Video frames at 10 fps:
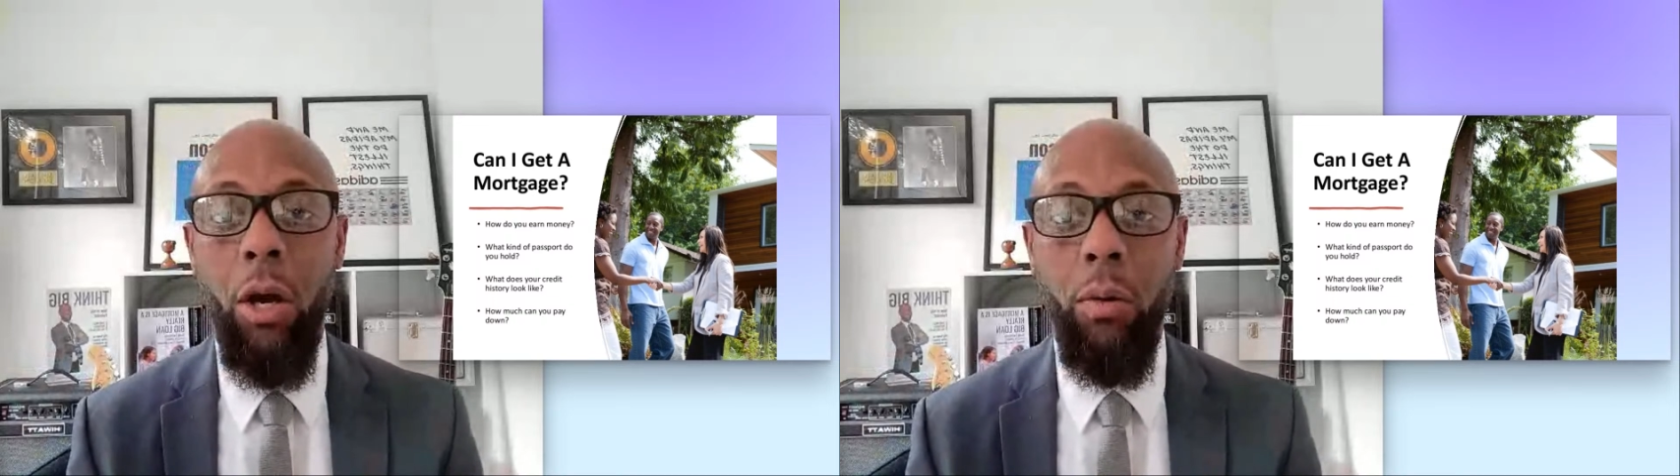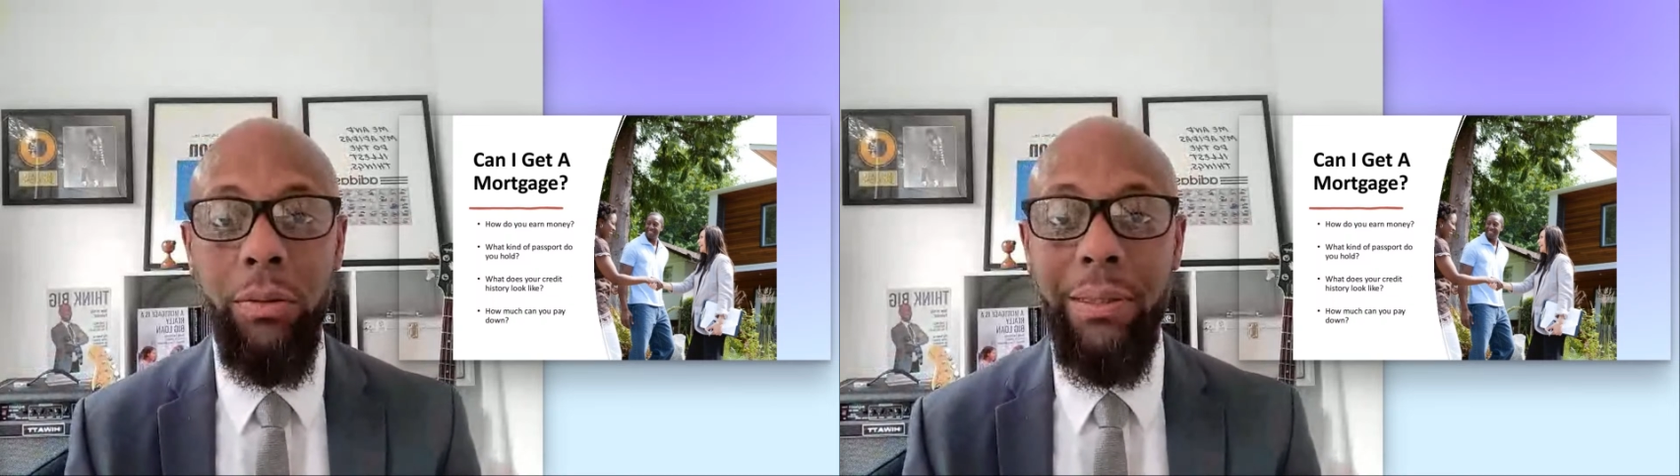
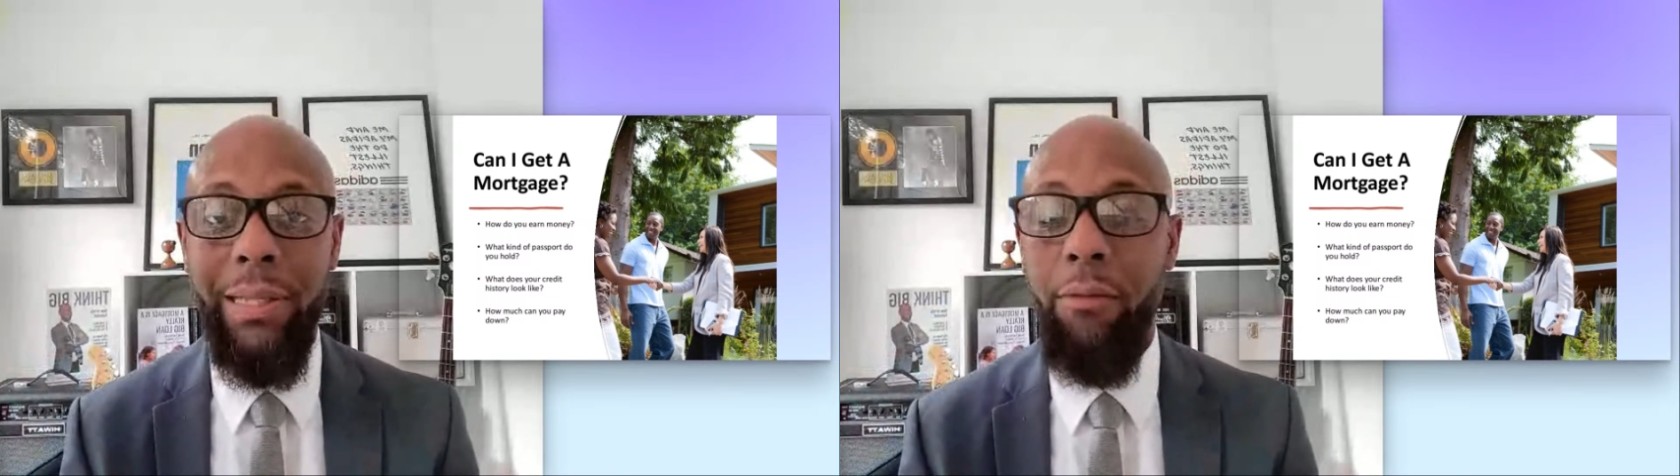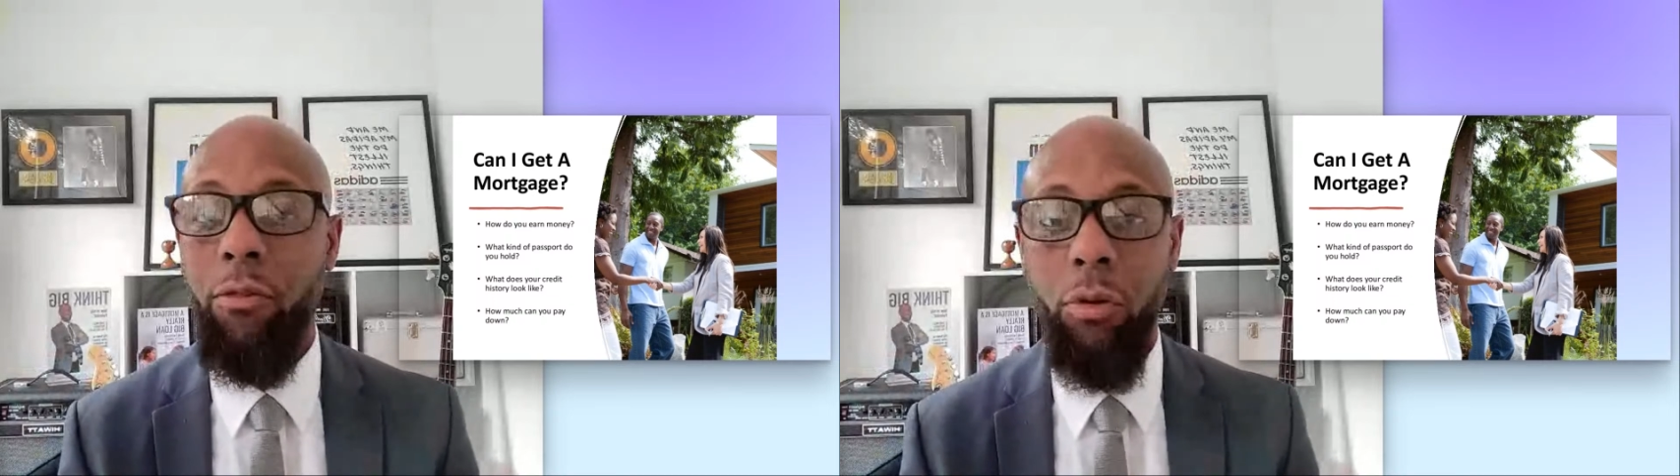
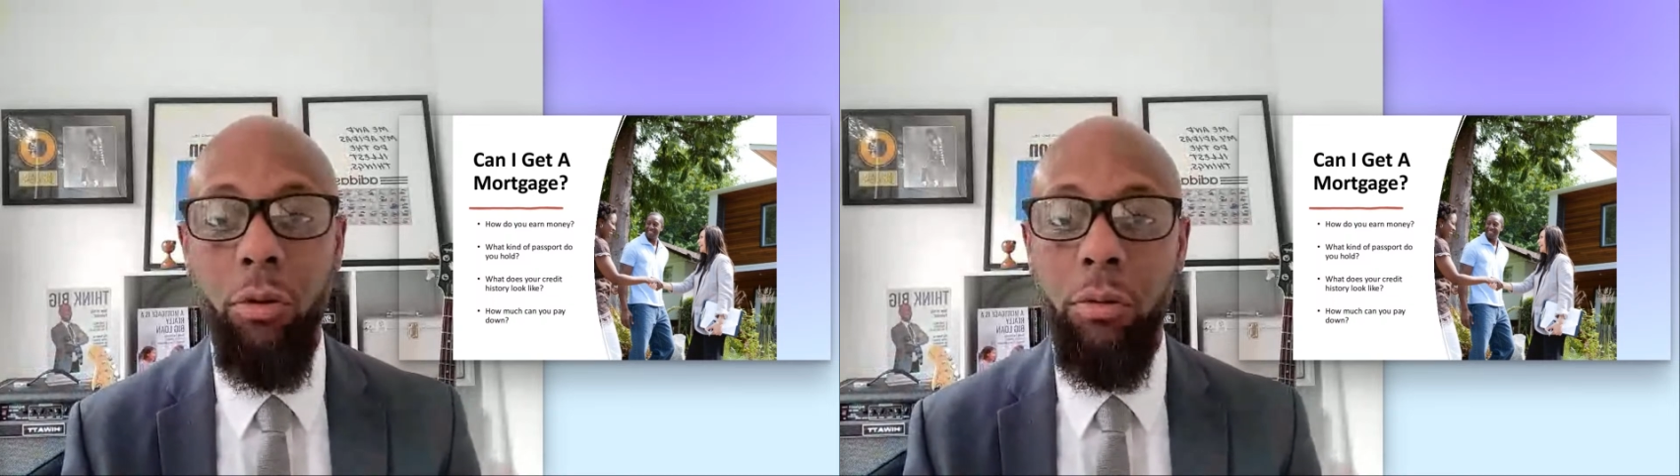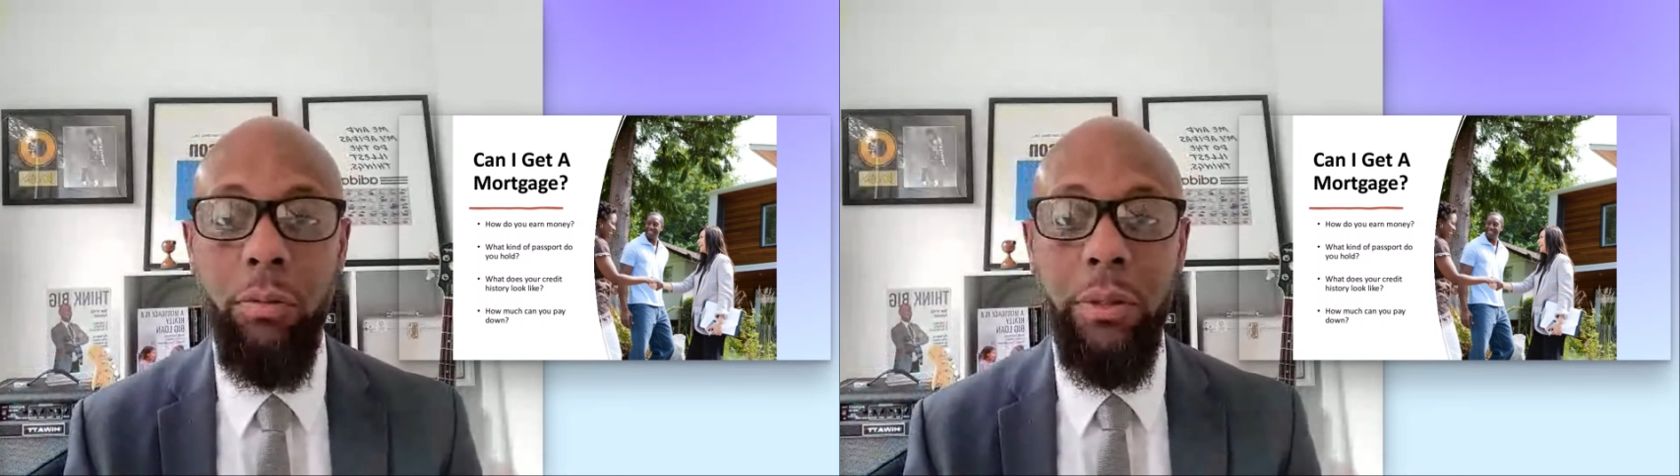
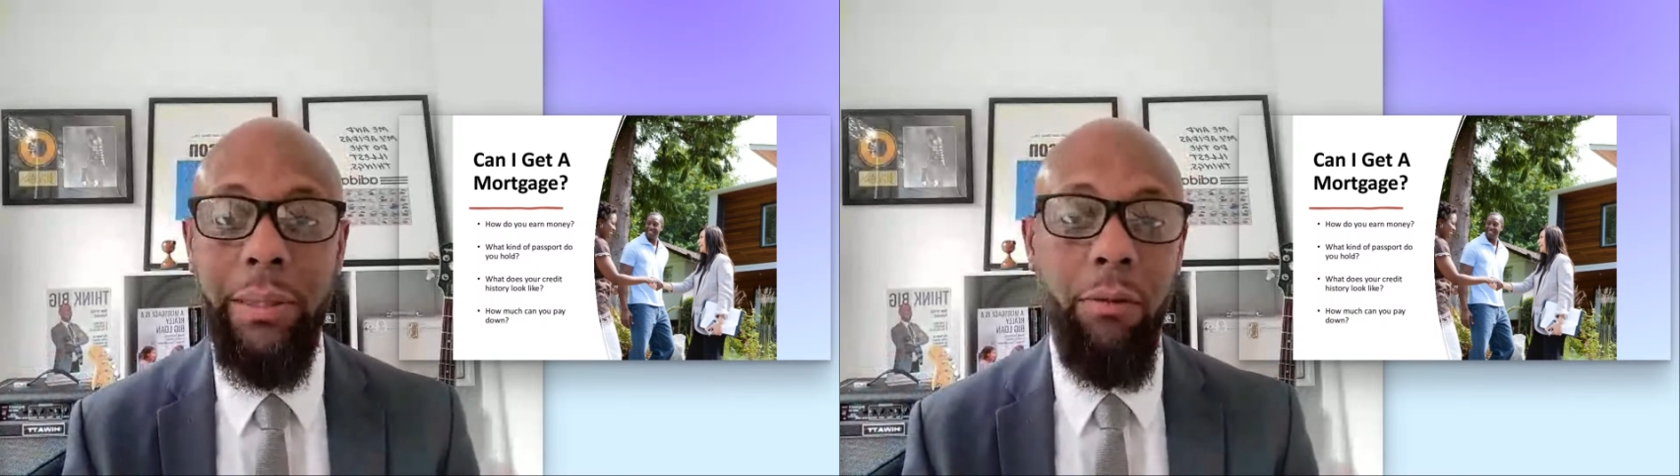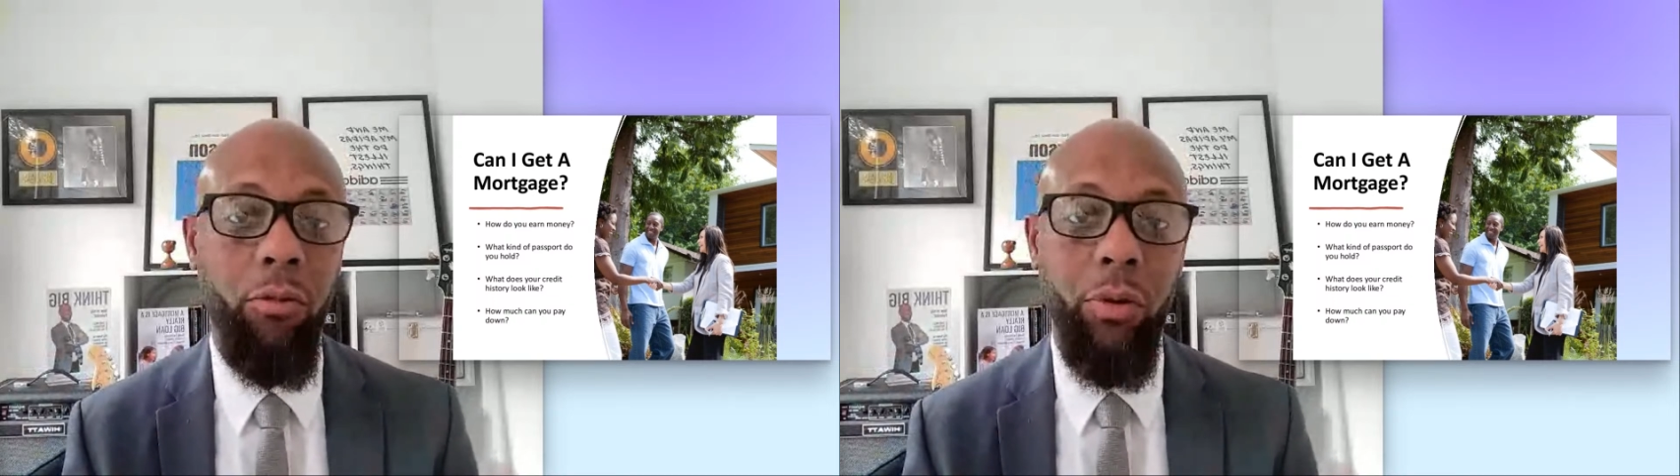several
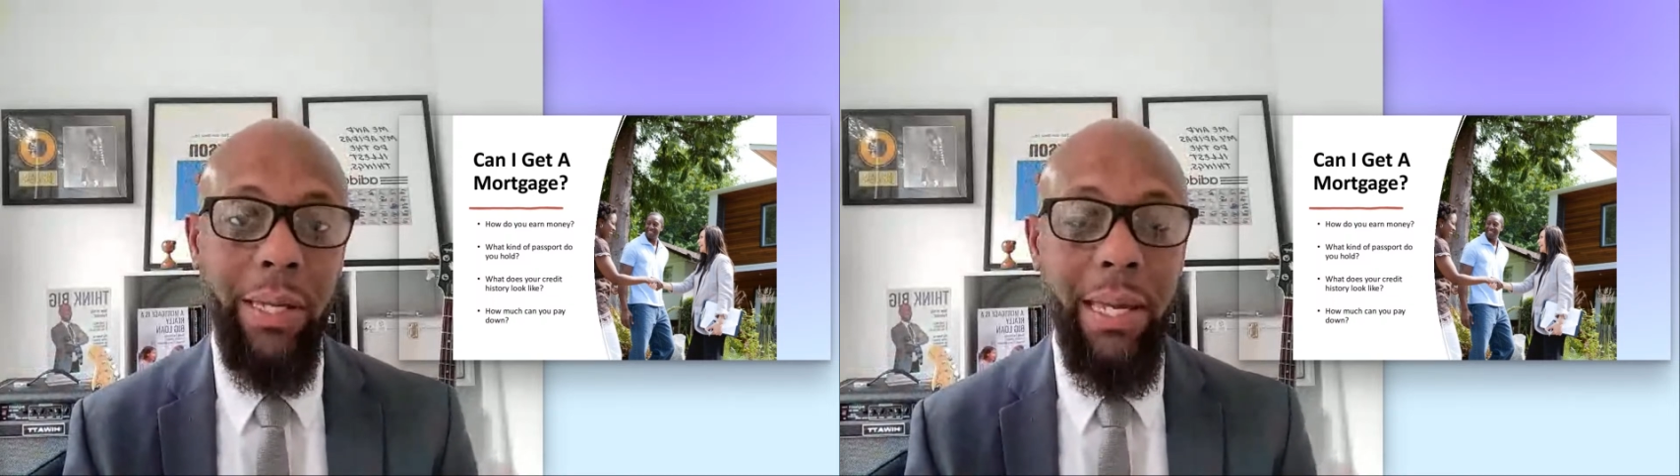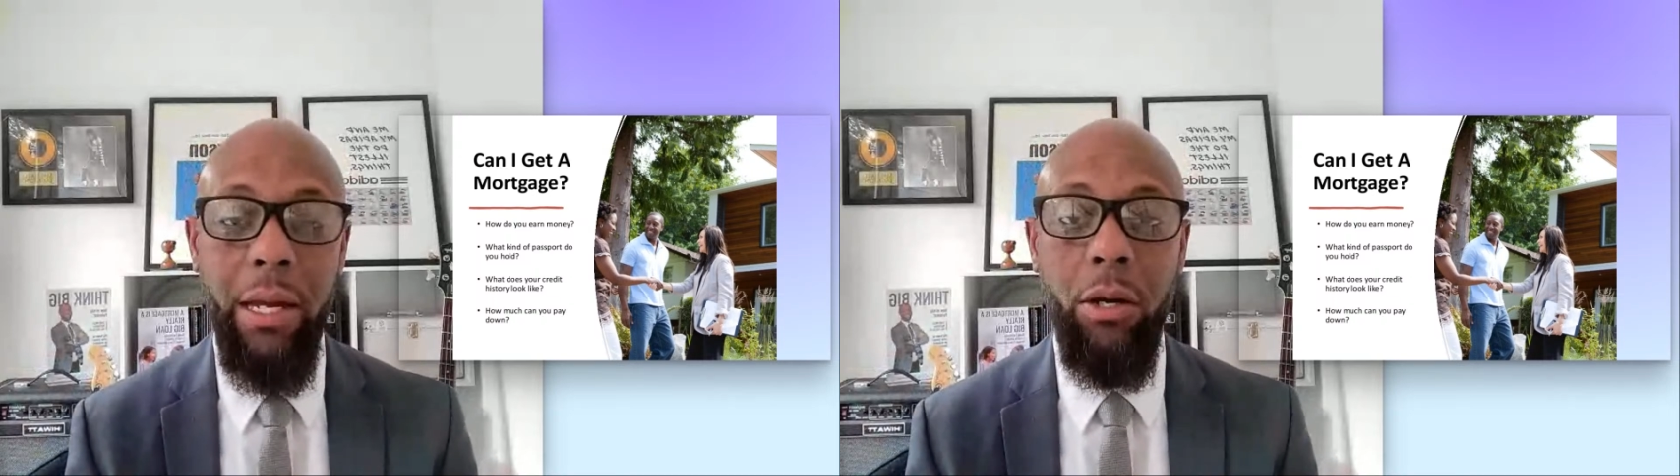
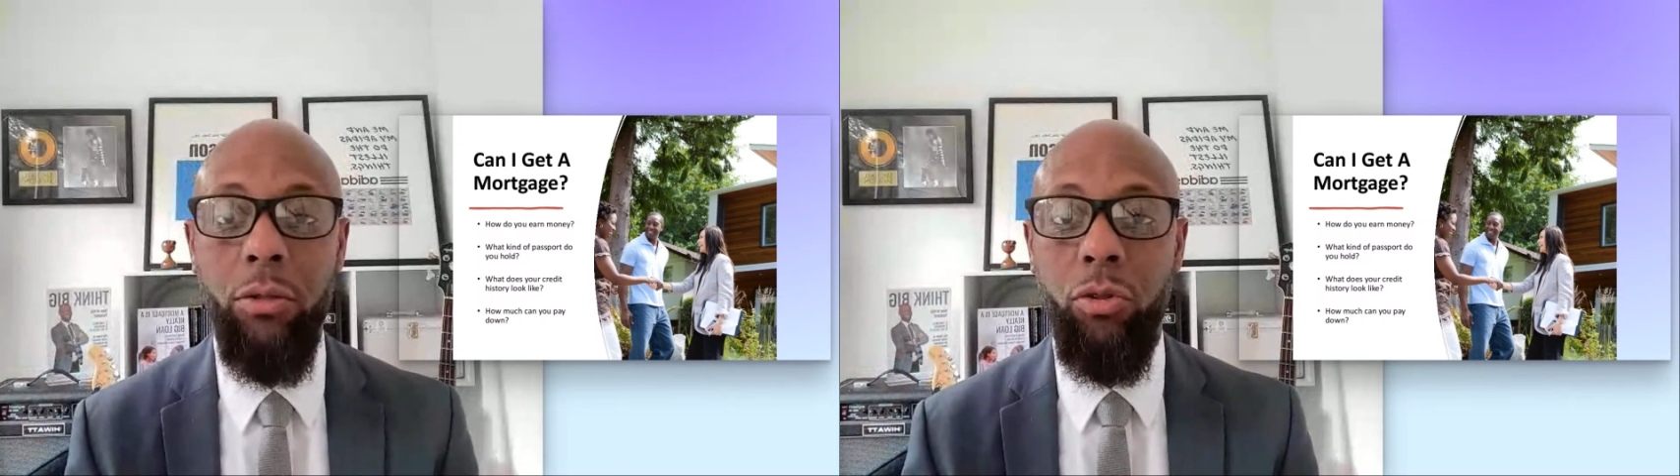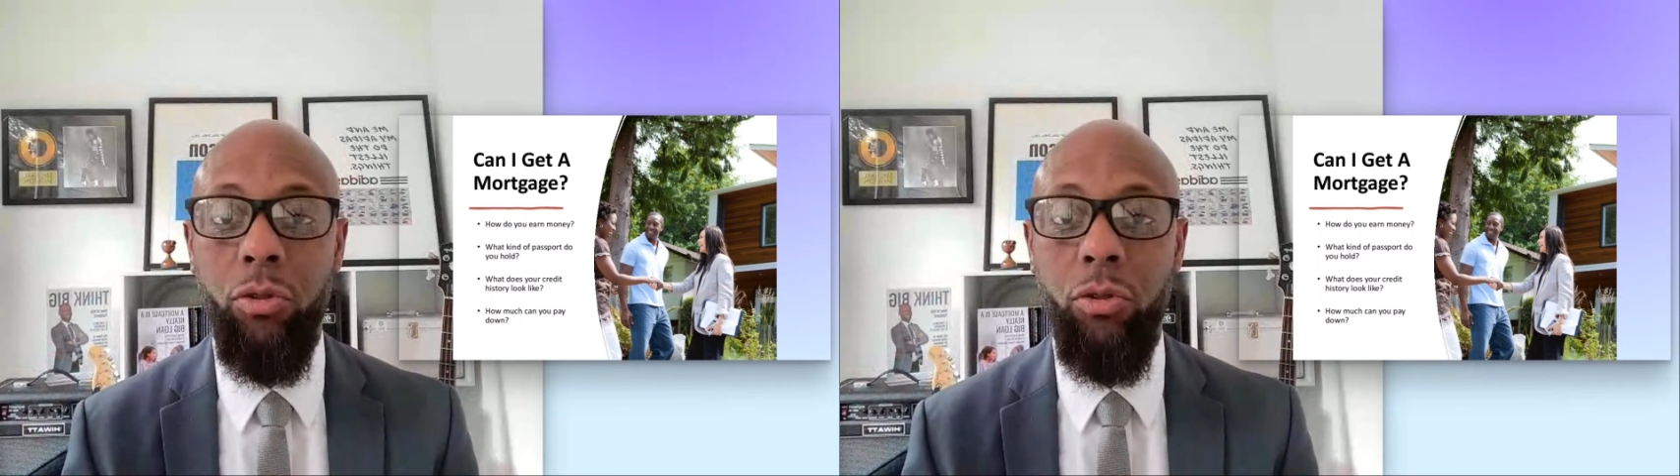years